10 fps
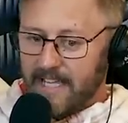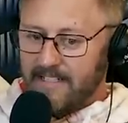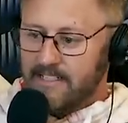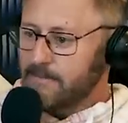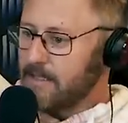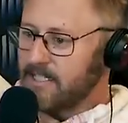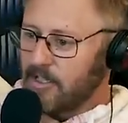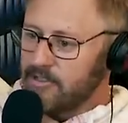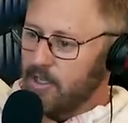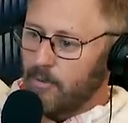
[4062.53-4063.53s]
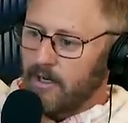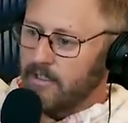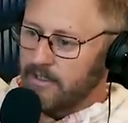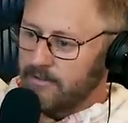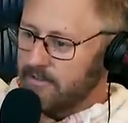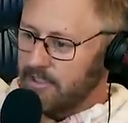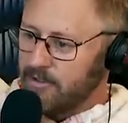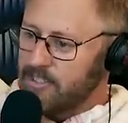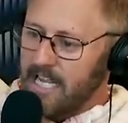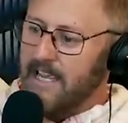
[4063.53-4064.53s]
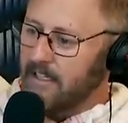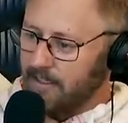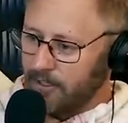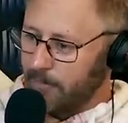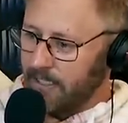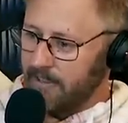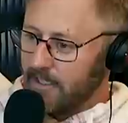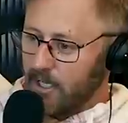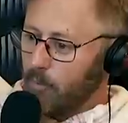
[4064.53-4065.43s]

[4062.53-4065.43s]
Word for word: And then sometimes it goes nowhere, and you tank a little bit,